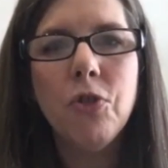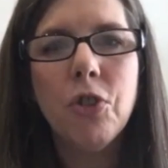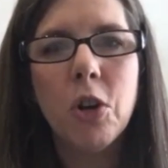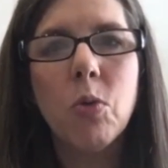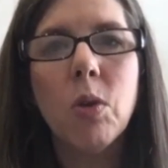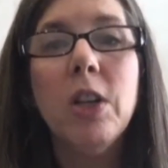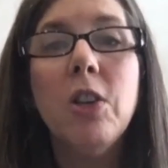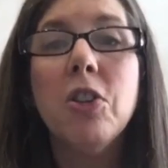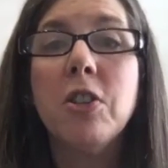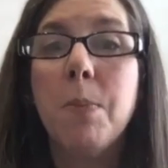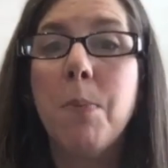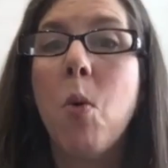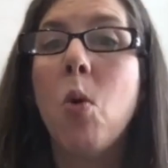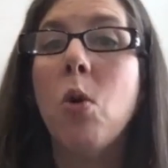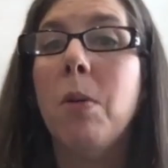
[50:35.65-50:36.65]
generally to
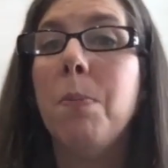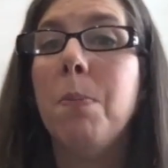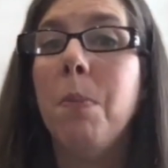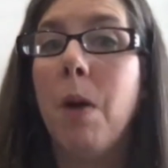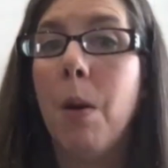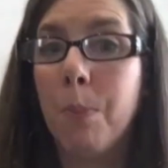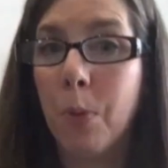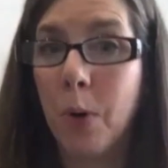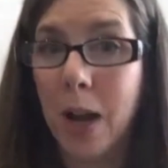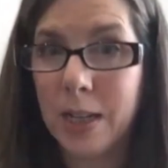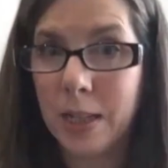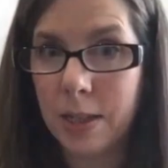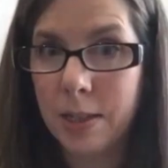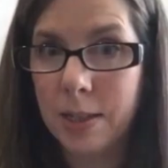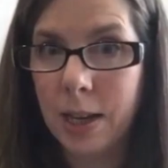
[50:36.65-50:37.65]
support a
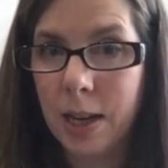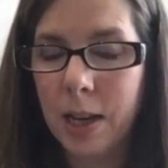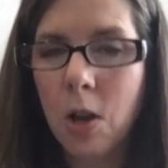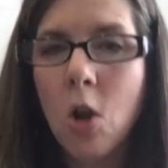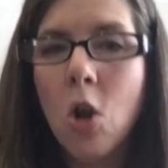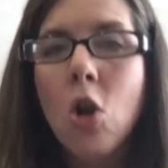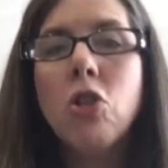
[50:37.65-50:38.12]
pregnancy.